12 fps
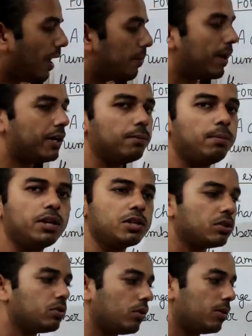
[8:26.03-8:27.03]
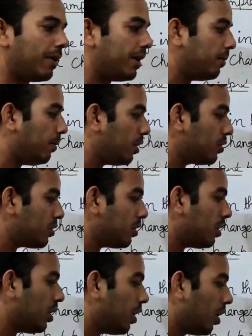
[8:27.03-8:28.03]
And multiplication, what?
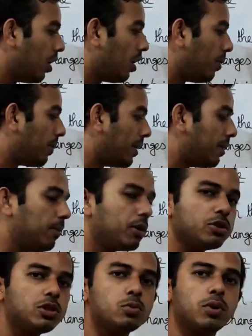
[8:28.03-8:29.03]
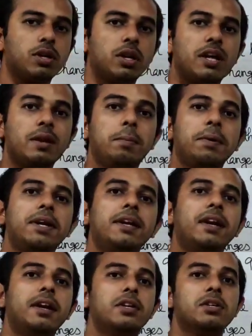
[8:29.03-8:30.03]
Multiplication is what? A
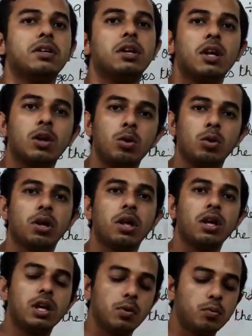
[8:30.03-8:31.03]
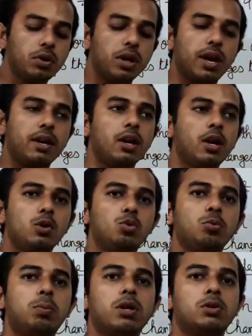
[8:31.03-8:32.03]
repeated addition. Look, if we add
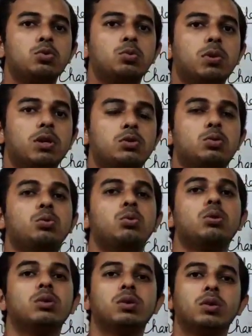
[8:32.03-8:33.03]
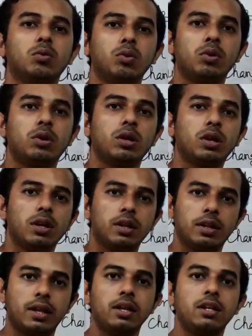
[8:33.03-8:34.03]
2 plus 2 plus 2,
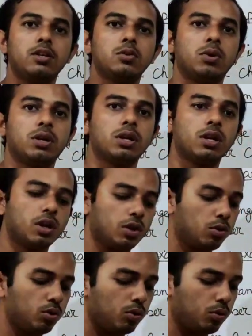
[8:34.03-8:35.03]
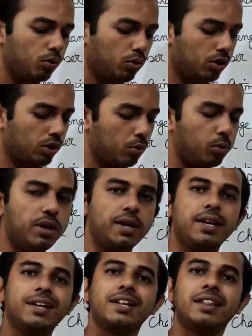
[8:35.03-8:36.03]
then it is what? We
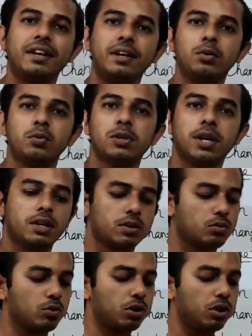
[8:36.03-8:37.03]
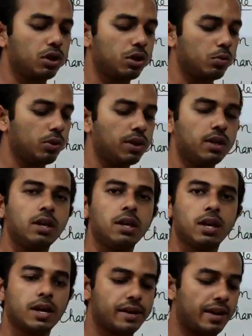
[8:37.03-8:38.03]
added 3 2s, right? So we can
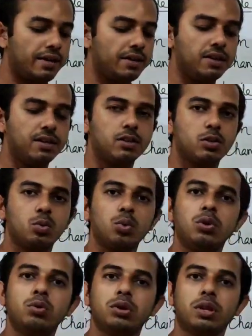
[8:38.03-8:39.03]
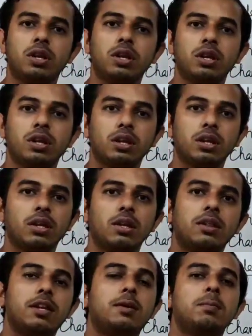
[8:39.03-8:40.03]
write it as 2 into 3.
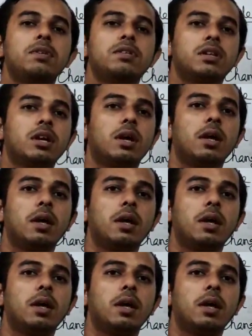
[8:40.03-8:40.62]
That means